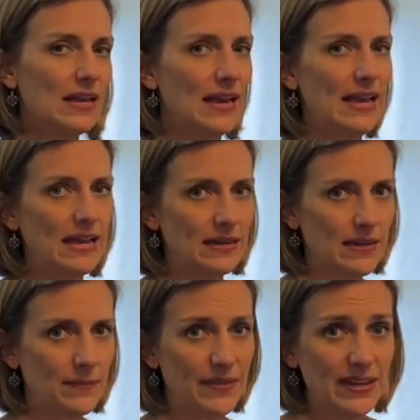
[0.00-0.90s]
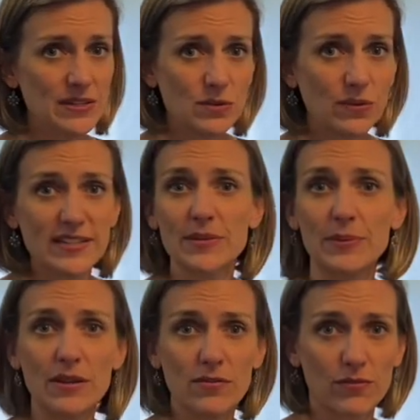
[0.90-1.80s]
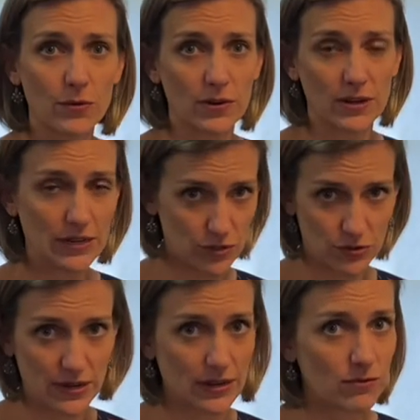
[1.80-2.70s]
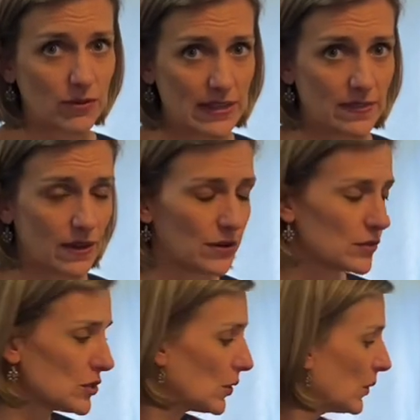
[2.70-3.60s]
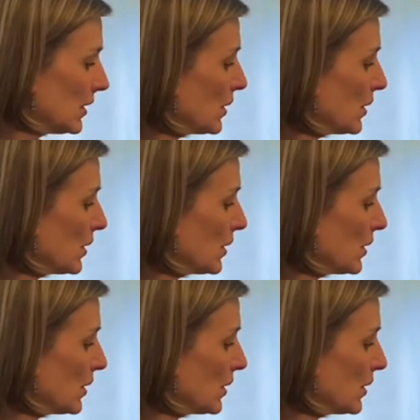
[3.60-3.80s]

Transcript: and um, that is a recipe for injury right there. So